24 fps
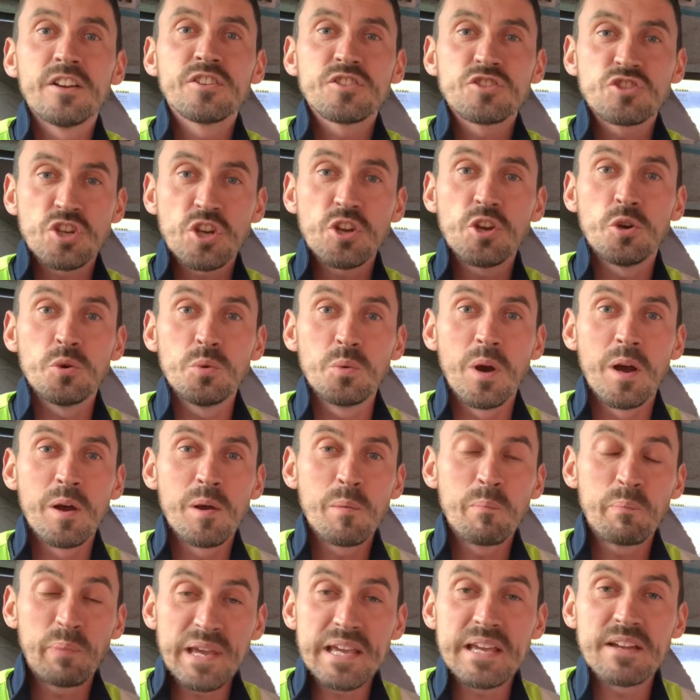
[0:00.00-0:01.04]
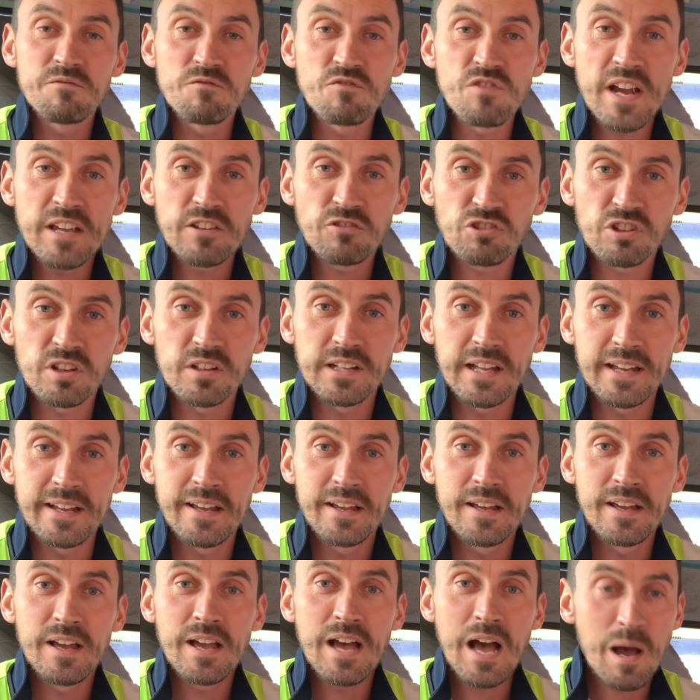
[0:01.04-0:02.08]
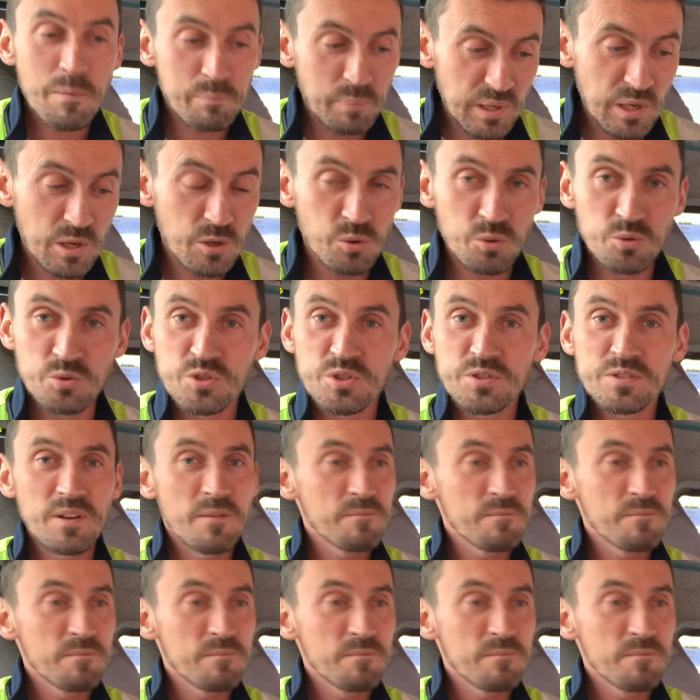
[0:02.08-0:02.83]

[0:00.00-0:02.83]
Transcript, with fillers: to being racially abused.